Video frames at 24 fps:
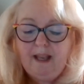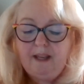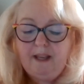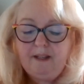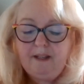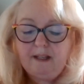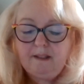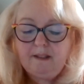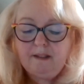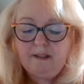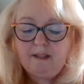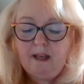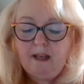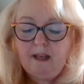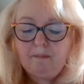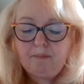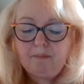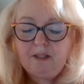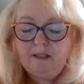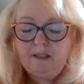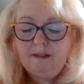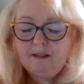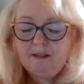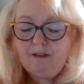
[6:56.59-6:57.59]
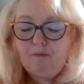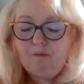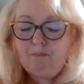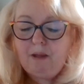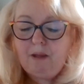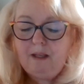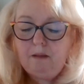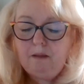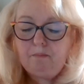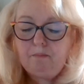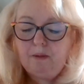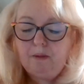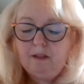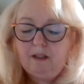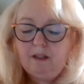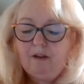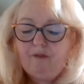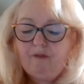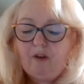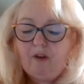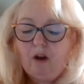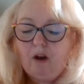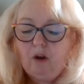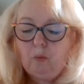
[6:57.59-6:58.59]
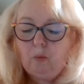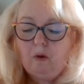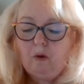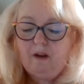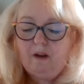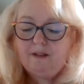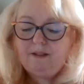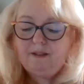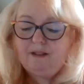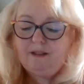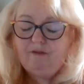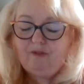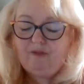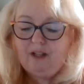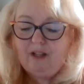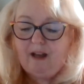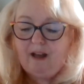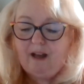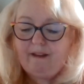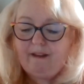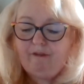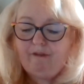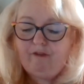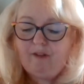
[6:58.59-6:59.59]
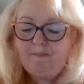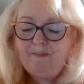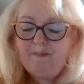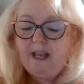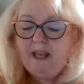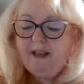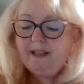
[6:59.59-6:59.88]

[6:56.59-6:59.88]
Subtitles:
and acceptance of people of all walks of life,